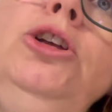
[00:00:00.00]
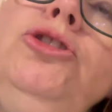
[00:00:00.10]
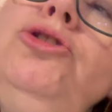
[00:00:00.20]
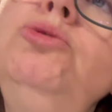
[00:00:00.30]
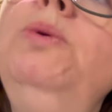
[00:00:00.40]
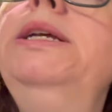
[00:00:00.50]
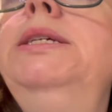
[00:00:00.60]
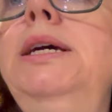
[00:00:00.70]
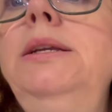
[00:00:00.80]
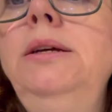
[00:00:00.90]
just
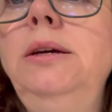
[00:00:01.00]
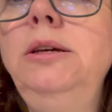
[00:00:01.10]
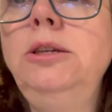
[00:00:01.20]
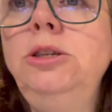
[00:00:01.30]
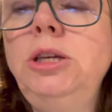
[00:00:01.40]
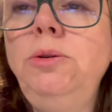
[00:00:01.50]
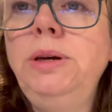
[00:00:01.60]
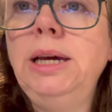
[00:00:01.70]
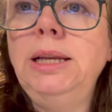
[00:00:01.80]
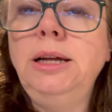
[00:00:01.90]
wetting and
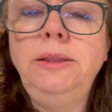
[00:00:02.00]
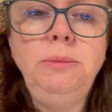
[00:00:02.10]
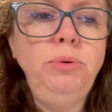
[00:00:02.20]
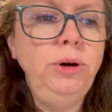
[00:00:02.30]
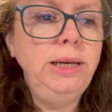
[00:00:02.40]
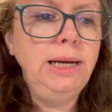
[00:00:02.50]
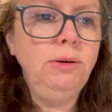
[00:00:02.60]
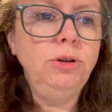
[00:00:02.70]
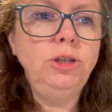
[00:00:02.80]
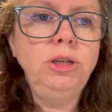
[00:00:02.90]
soaking and then putting out
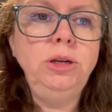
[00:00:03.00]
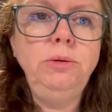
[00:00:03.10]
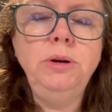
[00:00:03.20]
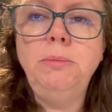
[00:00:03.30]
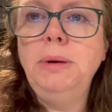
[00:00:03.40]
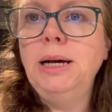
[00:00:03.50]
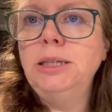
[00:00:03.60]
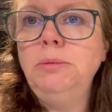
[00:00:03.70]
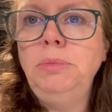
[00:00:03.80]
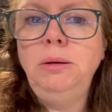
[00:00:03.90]
onto a
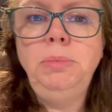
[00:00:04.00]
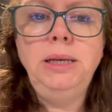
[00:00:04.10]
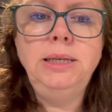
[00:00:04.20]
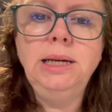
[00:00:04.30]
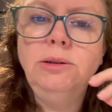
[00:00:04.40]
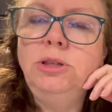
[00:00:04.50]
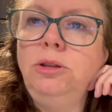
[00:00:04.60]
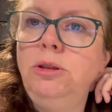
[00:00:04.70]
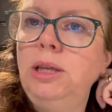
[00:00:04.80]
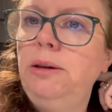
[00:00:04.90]
mat and being pinned down so
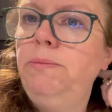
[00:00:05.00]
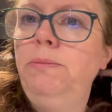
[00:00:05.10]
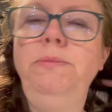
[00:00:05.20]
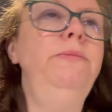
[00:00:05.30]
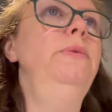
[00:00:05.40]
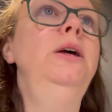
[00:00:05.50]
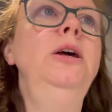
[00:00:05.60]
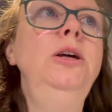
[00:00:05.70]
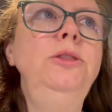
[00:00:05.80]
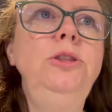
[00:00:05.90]
that
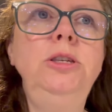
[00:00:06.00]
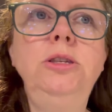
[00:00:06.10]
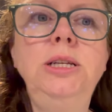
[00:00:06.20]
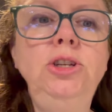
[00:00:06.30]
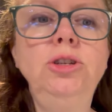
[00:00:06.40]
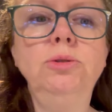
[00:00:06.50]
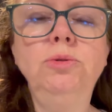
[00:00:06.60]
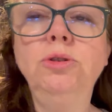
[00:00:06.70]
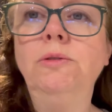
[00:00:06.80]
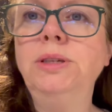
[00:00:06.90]
the stitches all
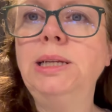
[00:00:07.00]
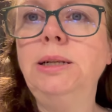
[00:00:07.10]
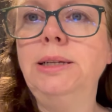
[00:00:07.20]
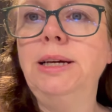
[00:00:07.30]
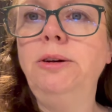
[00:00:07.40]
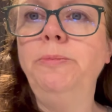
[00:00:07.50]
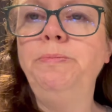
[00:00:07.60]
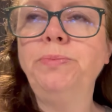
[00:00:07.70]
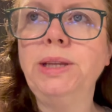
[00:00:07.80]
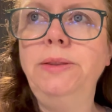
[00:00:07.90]
sort of settle down
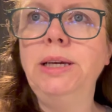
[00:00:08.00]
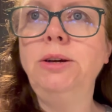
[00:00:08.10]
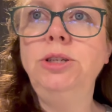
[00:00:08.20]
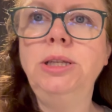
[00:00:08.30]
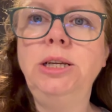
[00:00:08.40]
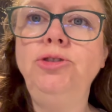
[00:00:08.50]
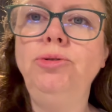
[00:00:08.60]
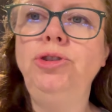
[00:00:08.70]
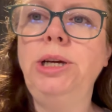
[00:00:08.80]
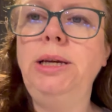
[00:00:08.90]
and they go into their natural
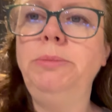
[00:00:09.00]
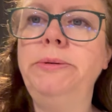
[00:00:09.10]
shape.